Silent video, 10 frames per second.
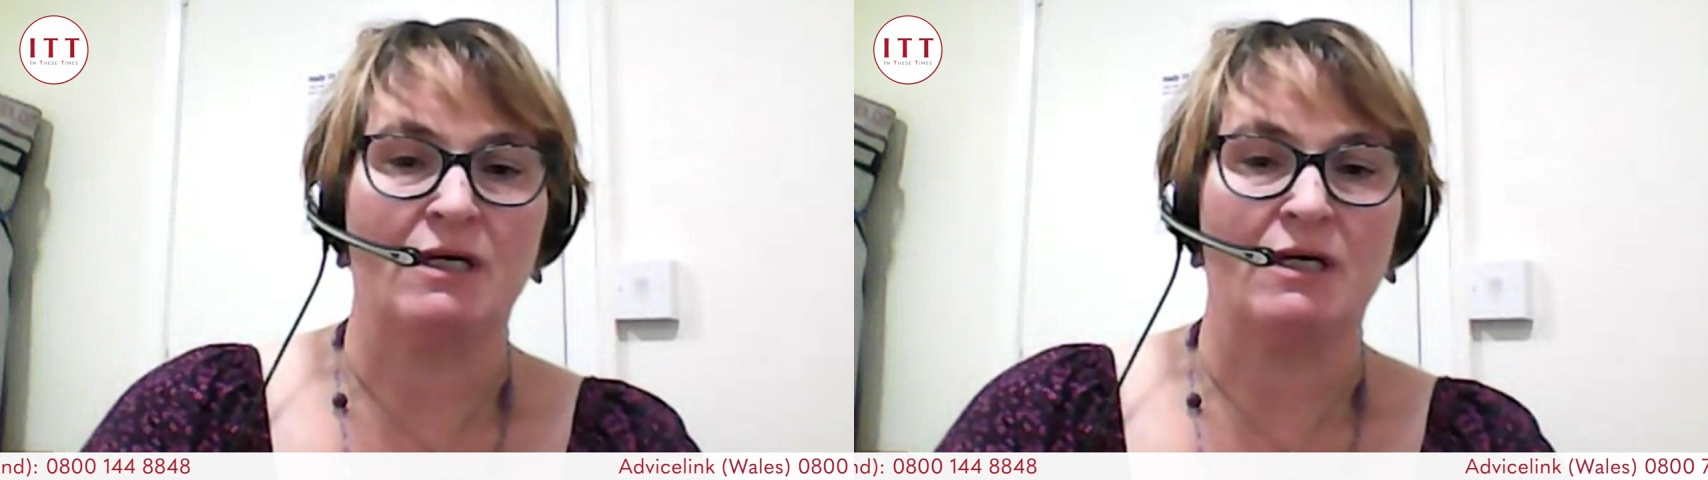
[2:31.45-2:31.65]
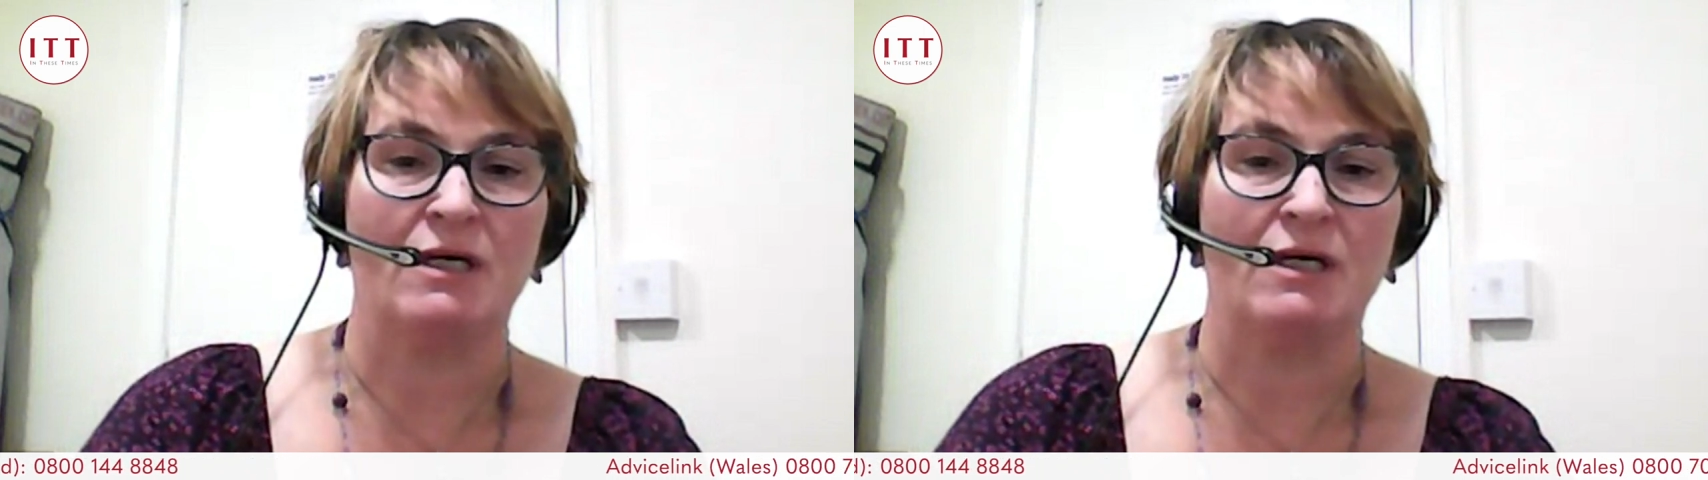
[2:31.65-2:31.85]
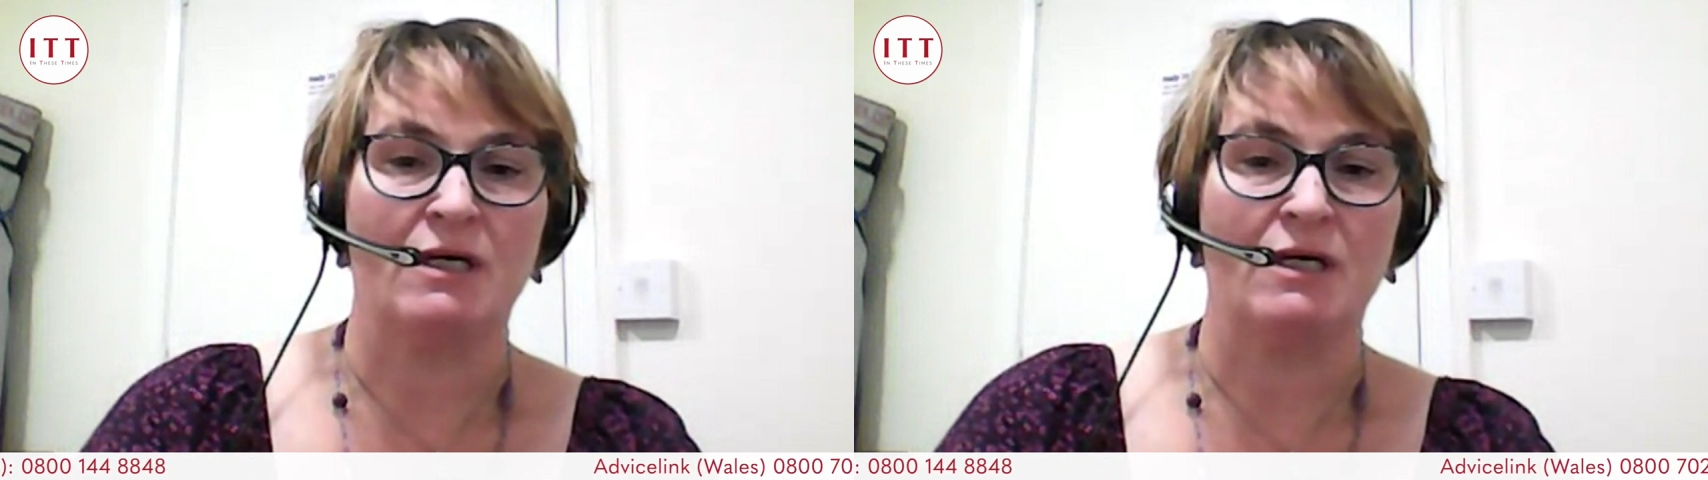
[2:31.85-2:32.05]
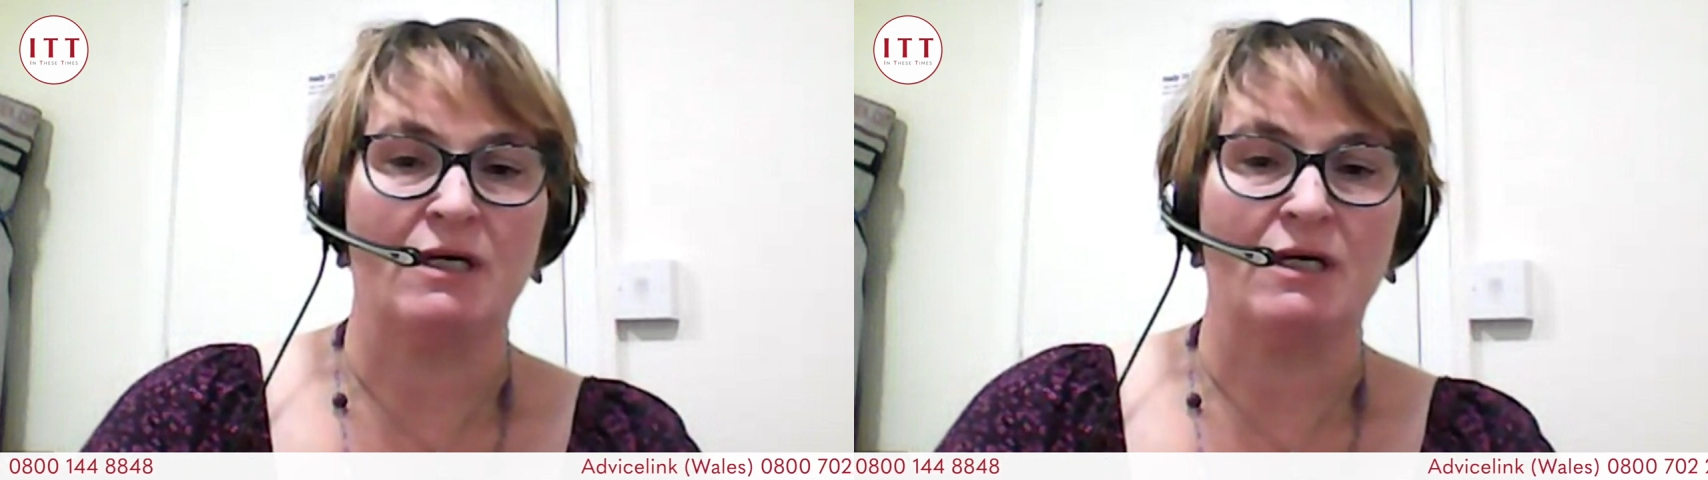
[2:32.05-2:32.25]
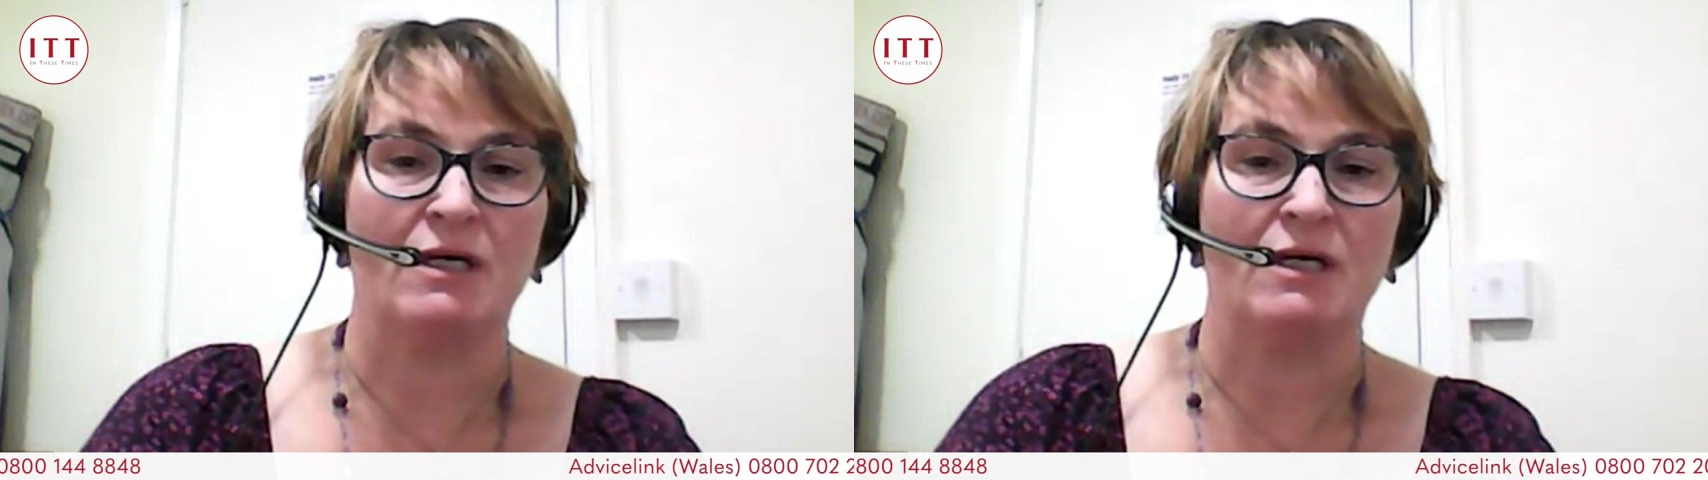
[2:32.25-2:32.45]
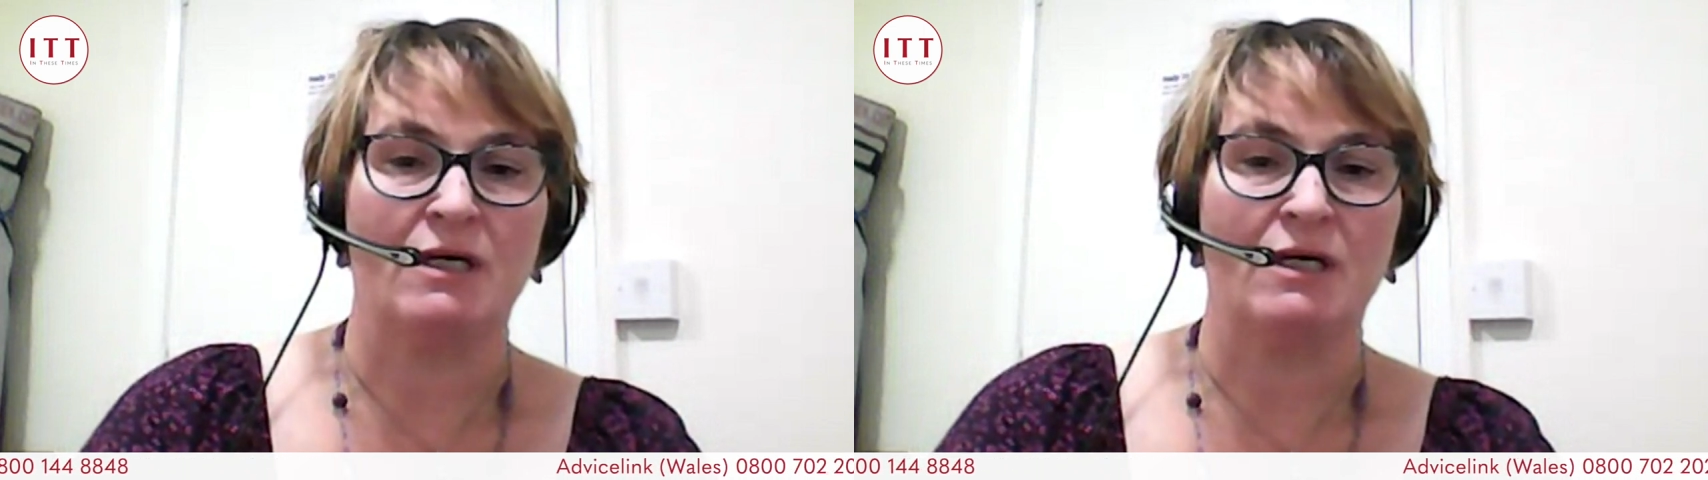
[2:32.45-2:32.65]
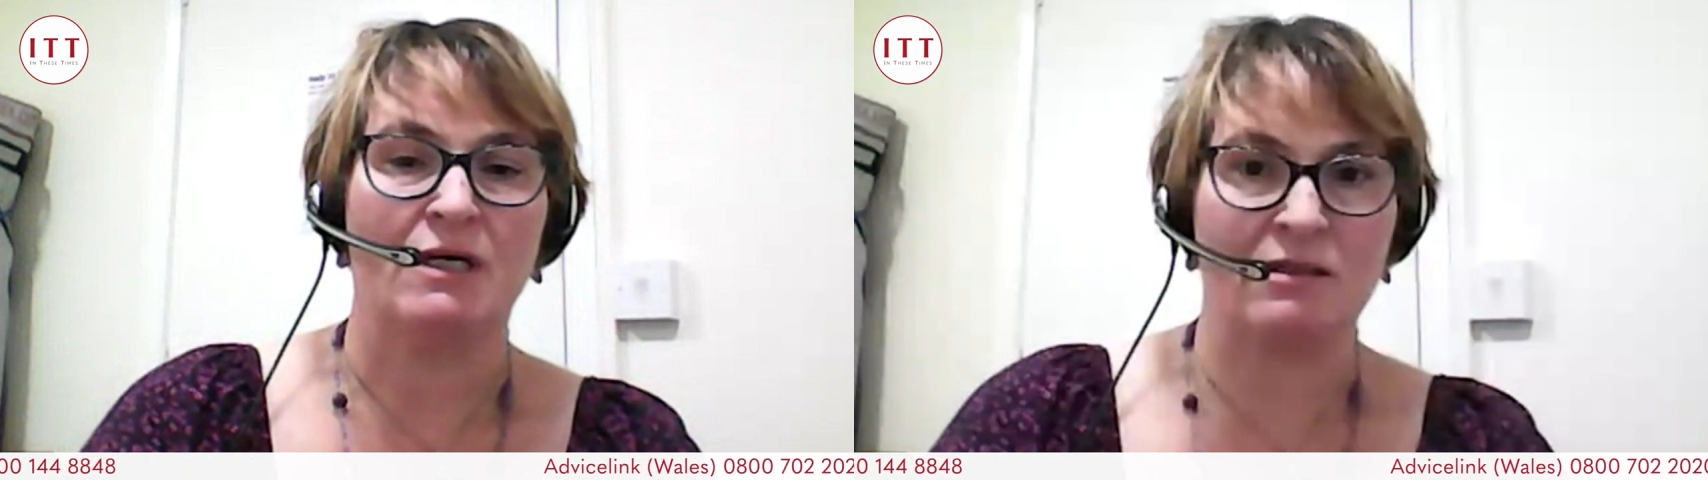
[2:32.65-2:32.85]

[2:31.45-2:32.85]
and all of those things.